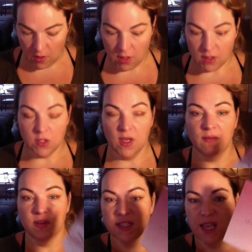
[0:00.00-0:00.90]
So I have
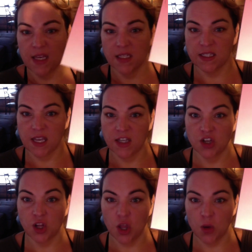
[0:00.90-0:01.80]
this Anastasia
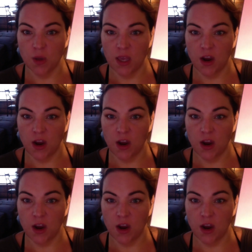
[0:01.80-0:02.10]
Glow Kit,